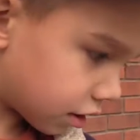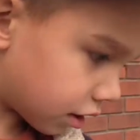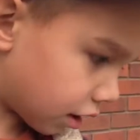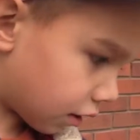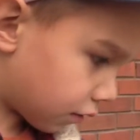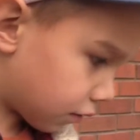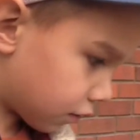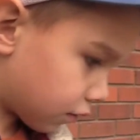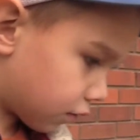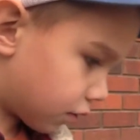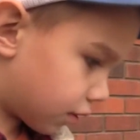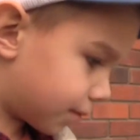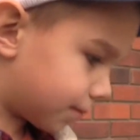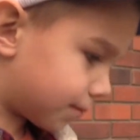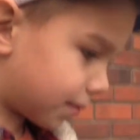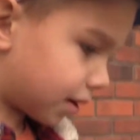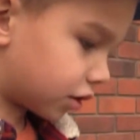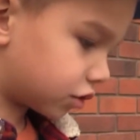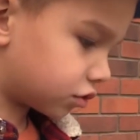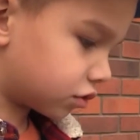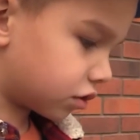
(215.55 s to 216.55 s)
Now we're going to
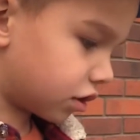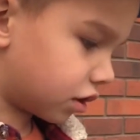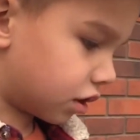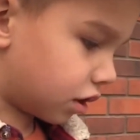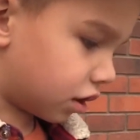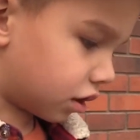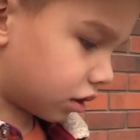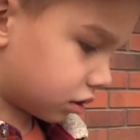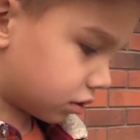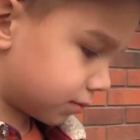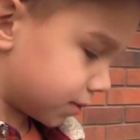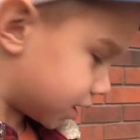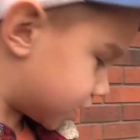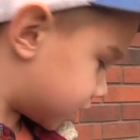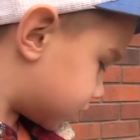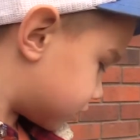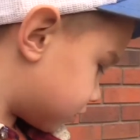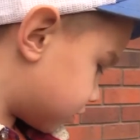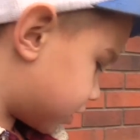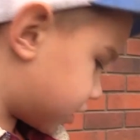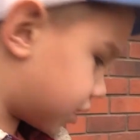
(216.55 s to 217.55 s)
measure it on our
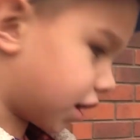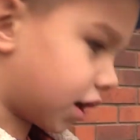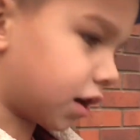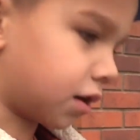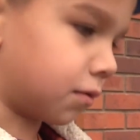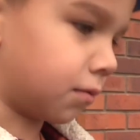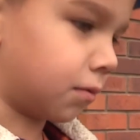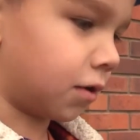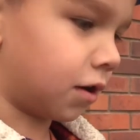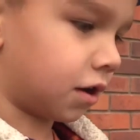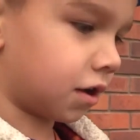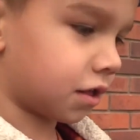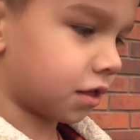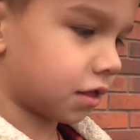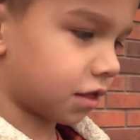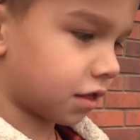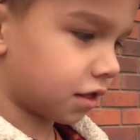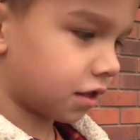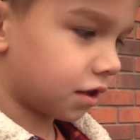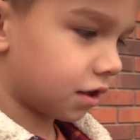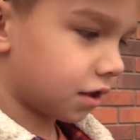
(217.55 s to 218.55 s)
mystery tackle box.